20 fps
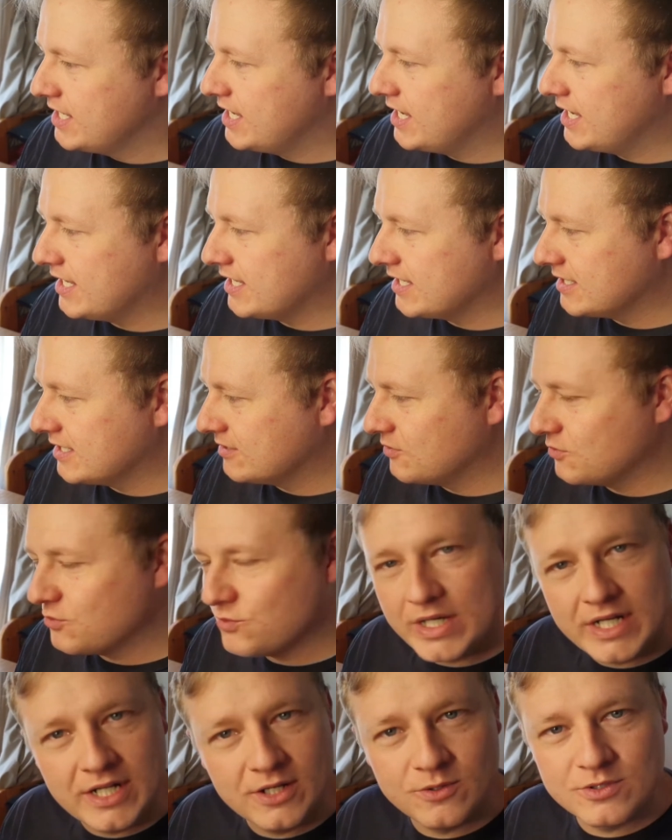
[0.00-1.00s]

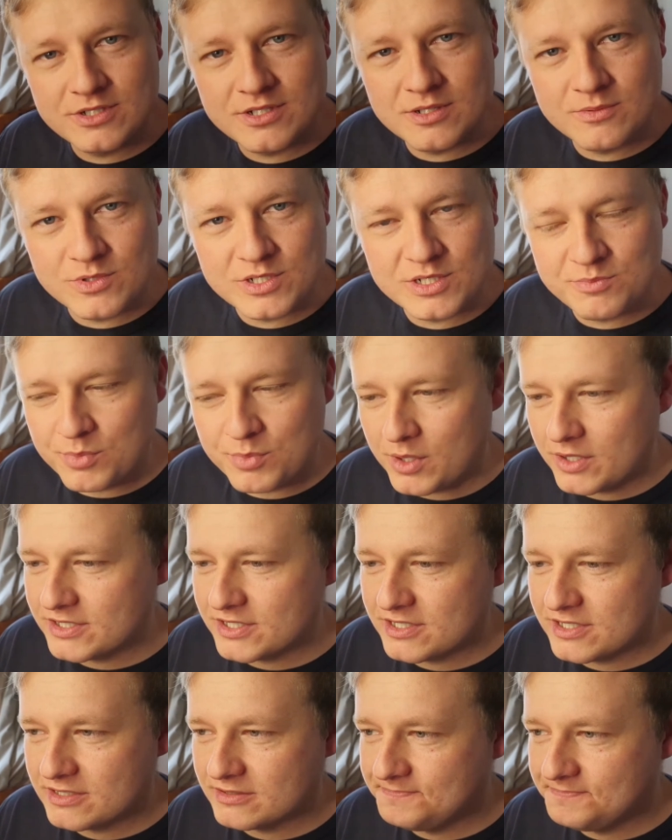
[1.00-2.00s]
Really awesome
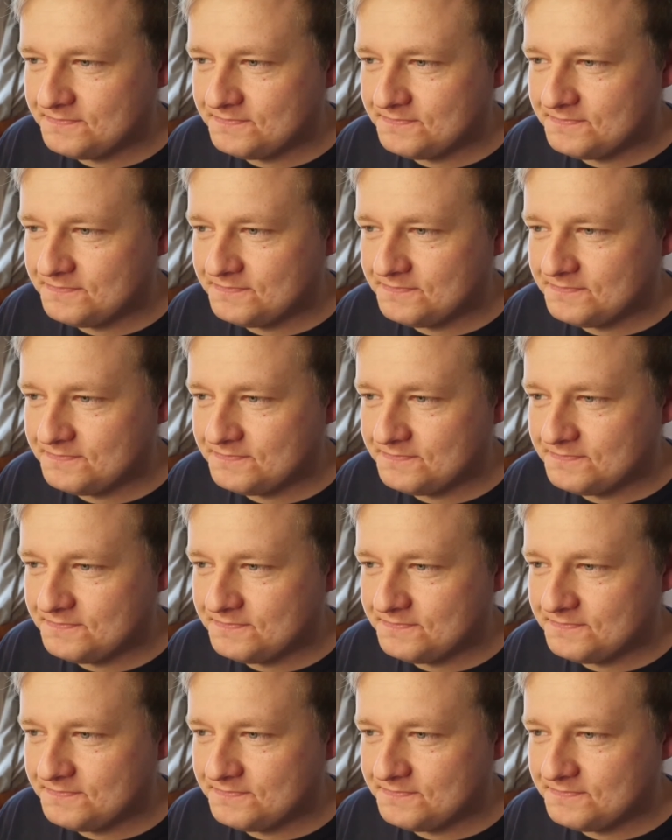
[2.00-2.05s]
response.